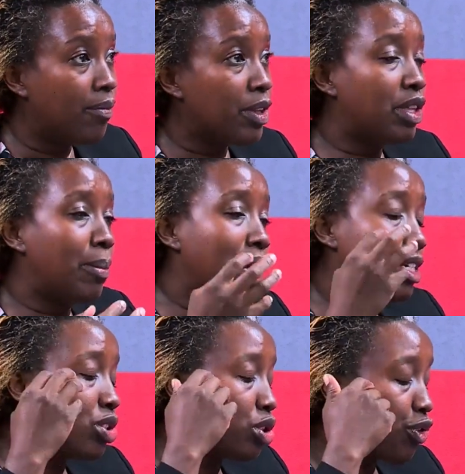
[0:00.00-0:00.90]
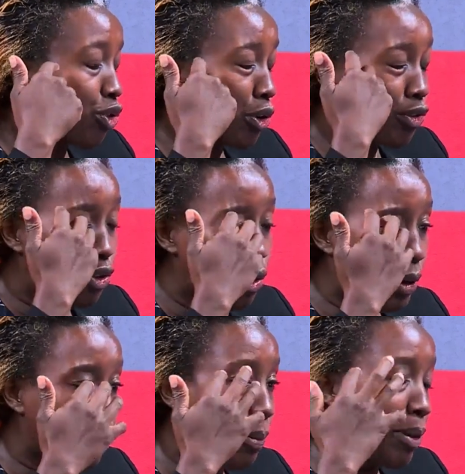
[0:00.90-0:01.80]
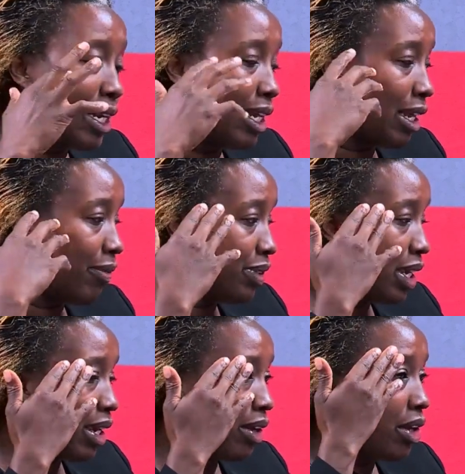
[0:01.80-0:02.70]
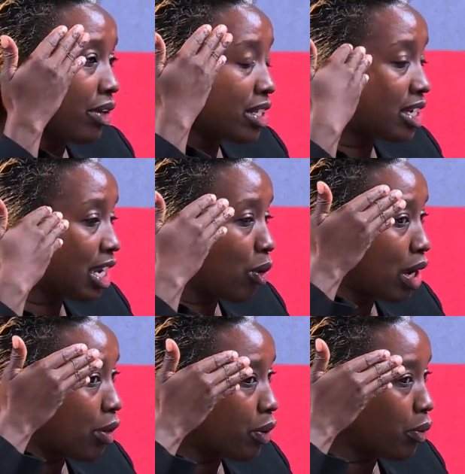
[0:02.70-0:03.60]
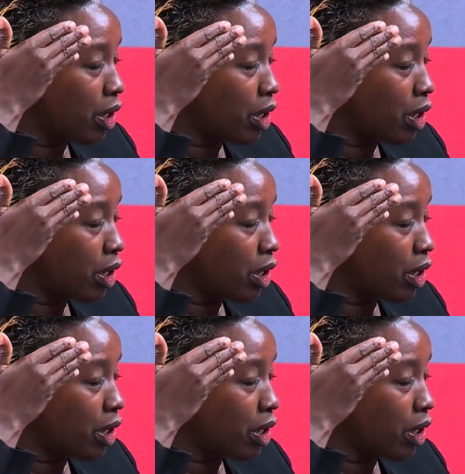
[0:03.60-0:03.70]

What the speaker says: If the blood is not flowing properly in the retina where